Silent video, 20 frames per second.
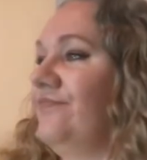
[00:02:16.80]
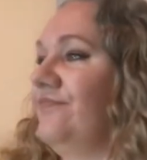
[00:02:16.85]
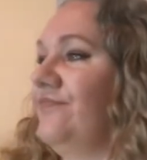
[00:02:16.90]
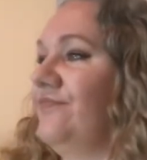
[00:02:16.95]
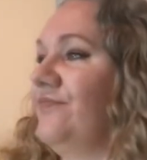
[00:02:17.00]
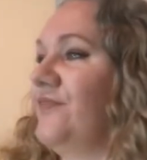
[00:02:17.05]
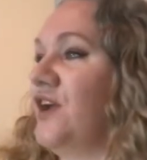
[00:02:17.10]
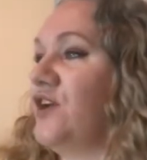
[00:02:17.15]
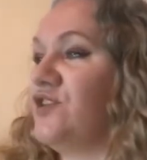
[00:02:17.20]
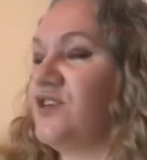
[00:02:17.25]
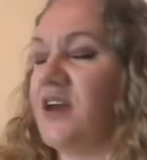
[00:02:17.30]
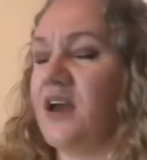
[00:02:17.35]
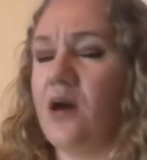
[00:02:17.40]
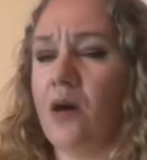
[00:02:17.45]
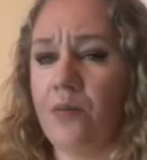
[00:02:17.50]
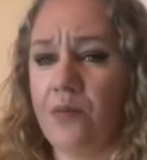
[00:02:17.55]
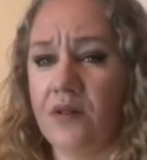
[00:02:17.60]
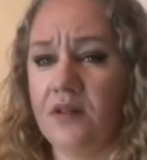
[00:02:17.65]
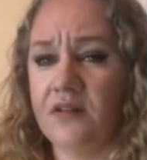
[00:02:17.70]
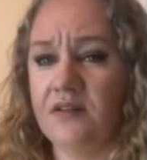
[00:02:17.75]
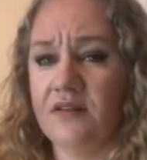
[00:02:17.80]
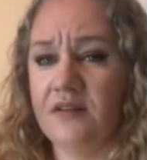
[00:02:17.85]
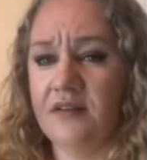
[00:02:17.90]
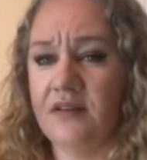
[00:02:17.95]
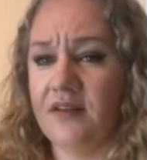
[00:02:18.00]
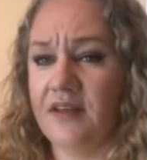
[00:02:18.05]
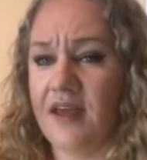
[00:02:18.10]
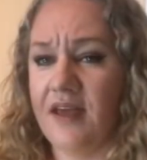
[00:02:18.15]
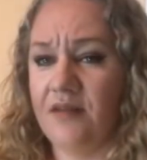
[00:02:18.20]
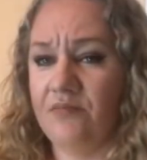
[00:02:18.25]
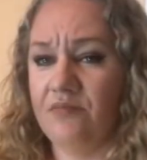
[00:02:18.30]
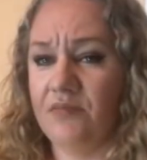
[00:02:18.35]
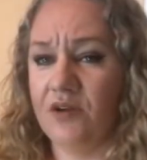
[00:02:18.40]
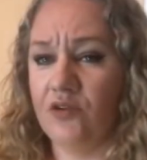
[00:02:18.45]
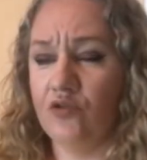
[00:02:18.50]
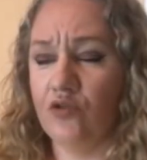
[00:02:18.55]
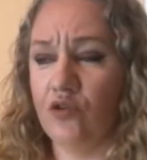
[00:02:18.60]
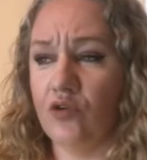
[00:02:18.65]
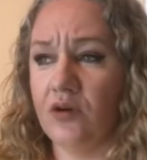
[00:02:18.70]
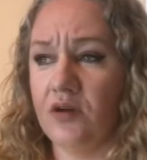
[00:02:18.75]
there's a couple in my
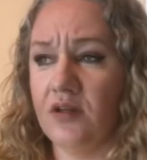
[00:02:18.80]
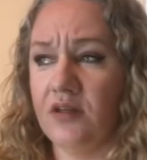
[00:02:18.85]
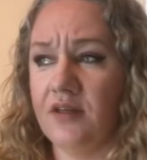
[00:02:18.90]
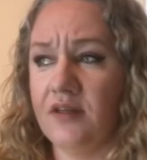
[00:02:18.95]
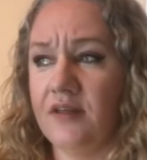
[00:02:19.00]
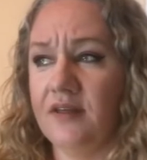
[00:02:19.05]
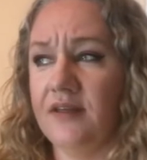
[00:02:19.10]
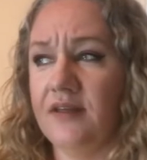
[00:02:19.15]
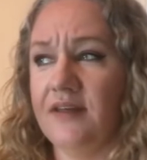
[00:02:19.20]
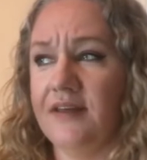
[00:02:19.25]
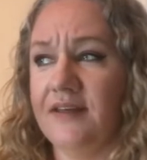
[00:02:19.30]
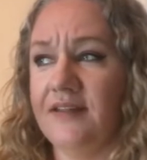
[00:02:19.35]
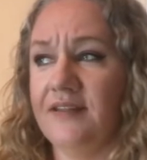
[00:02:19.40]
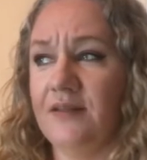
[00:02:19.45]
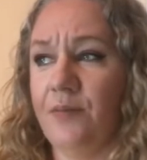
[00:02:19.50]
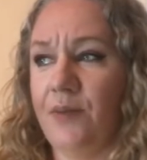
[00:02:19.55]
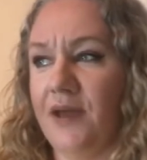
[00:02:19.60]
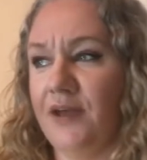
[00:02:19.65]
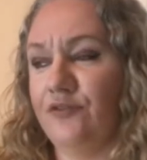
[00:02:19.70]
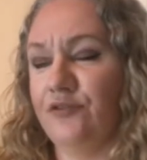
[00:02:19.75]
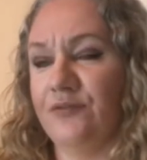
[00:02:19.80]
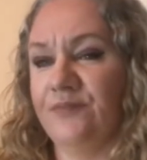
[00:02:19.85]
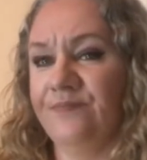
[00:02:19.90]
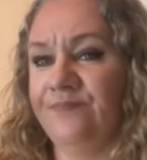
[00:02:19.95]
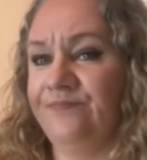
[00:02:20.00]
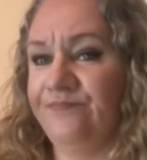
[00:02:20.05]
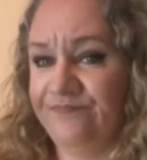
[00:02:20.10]
drawer in the bedroom